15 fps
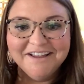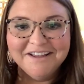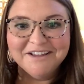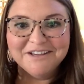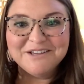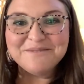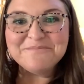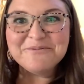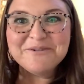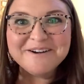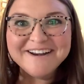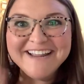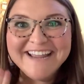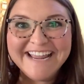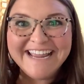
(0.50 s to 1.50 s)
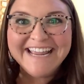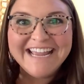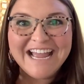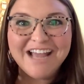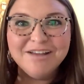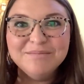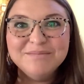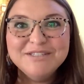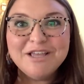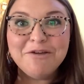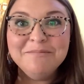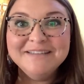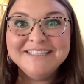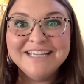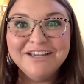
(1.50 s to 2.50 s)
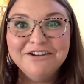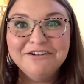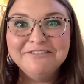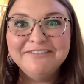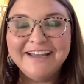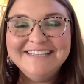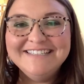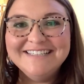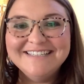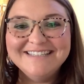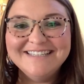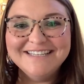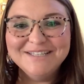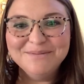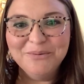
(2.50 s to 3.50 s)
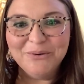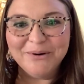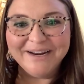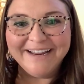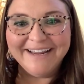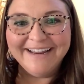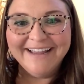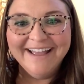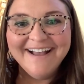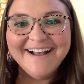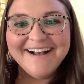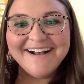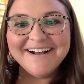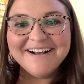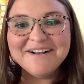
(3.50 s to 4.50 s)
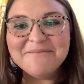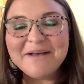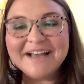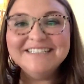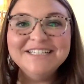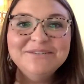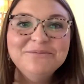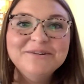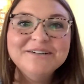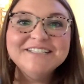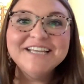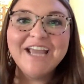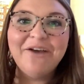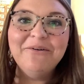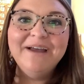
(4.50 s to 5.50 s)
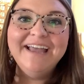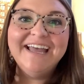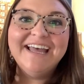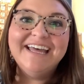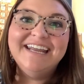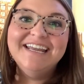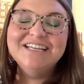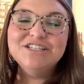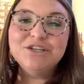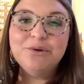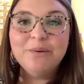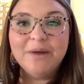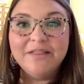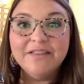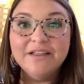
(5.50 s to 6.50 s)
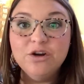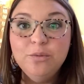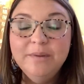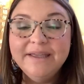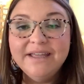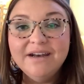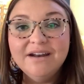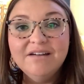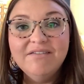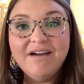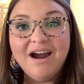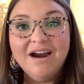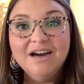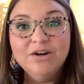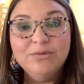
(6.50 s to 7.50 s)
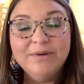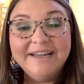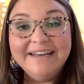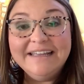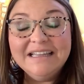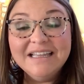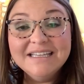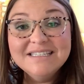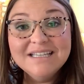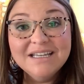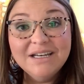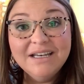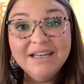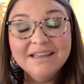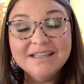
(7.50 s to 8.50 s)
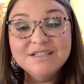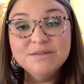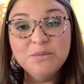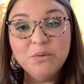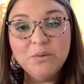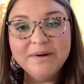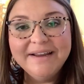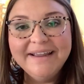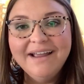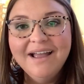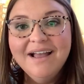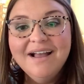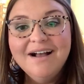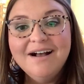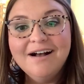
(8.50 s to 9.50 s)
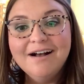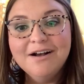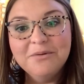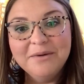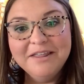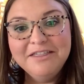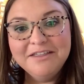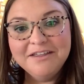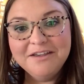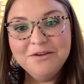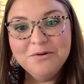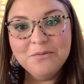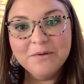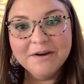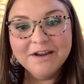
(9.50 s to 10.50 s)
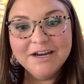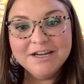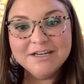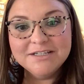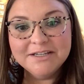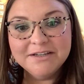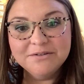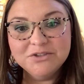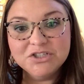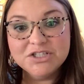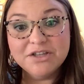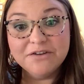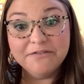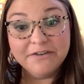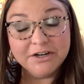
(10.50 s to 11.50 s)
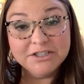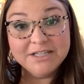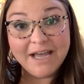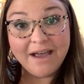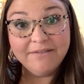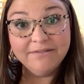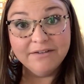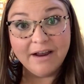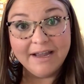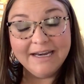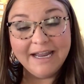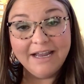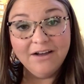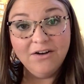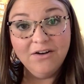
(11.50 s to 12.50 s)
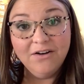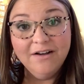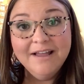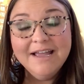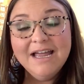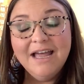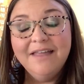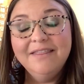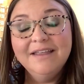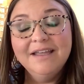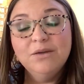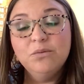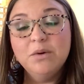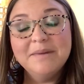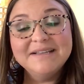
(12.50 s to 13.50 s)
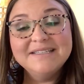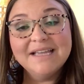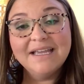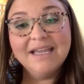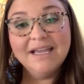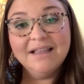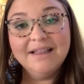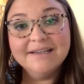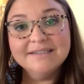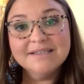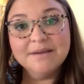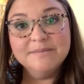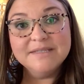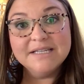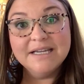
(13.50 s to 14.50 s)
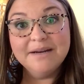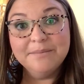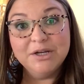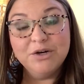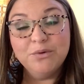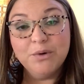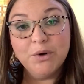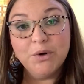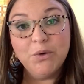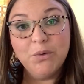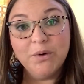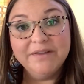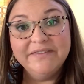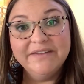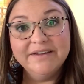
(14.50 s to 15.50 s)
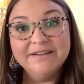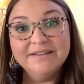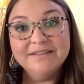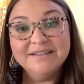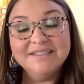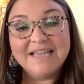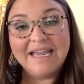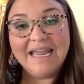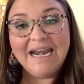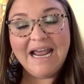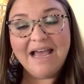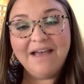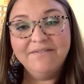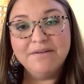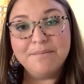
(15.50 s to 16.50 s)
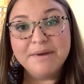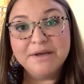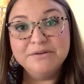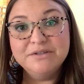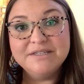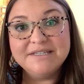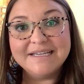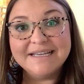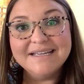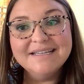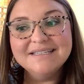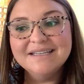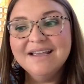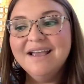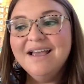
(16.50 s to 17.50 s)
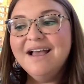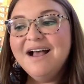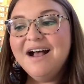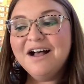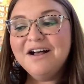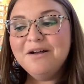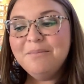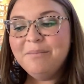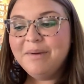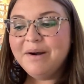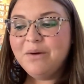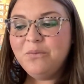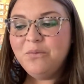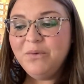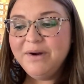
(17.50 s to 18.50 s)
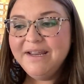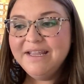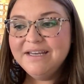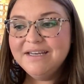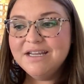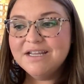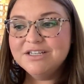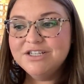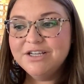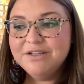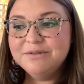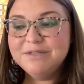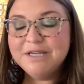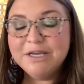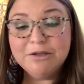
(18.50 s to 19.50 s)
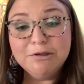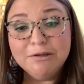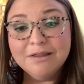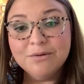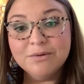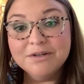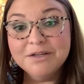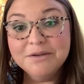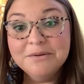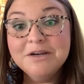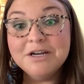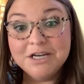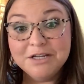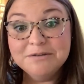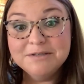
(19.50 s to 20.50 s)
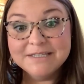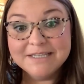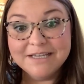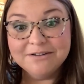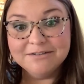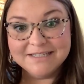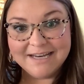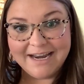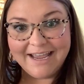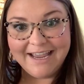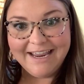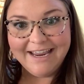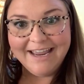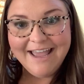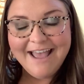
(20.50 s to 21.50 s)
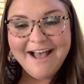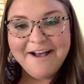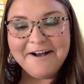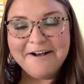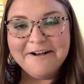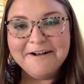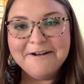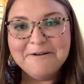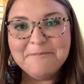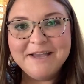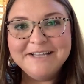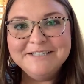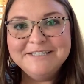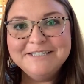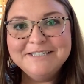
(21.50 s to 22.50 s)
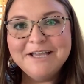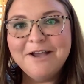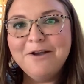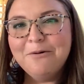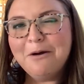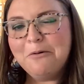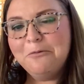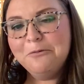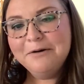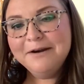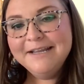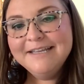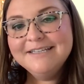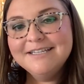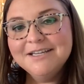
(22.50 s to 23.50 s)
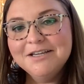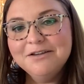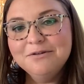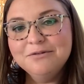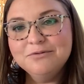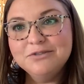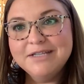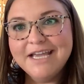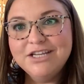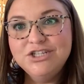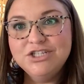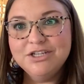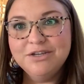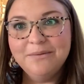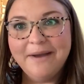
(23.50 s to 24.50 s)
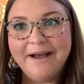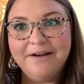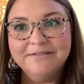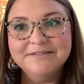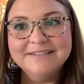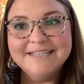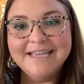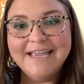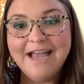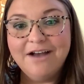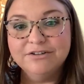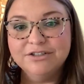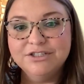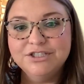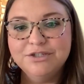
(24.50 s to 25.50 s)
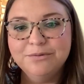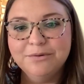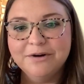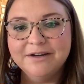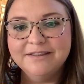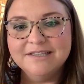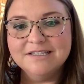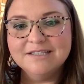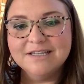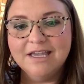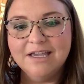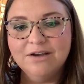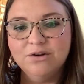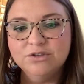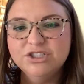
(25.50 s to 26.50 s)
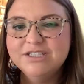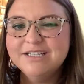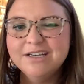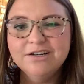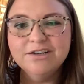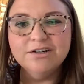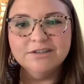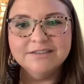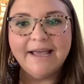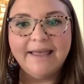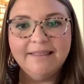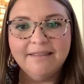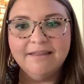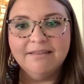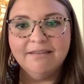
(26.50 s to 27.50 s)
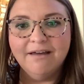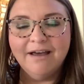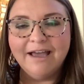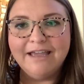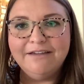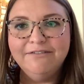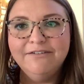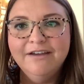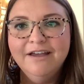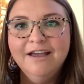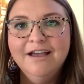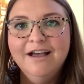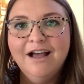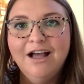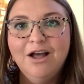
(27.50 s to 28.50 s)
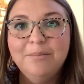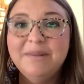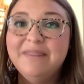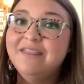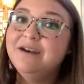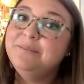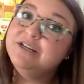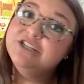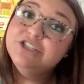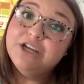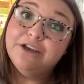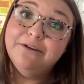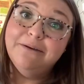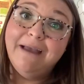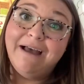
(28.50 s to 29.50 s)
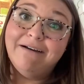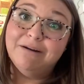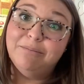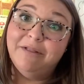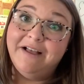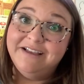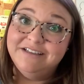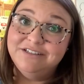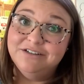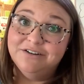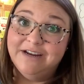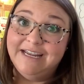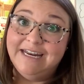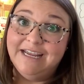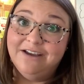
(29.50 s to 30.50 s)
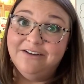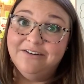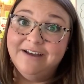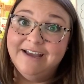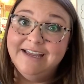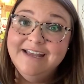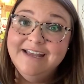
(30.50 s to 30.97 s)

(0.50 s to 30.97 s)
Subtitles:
Good morning. I'm so missing your faces this morning. I did want to go ahead and do a little bit of our reading lesson this morning with you. We're going to do just the first half right now. And then when my second class comes in, I'm going to record the second half and post it. But I wanted to tell you that we're doing a new skill today. And so I wanted to test you out and see how good you are at this skill just in your daily life. And then I'm going to show you how it applies to reading, okay?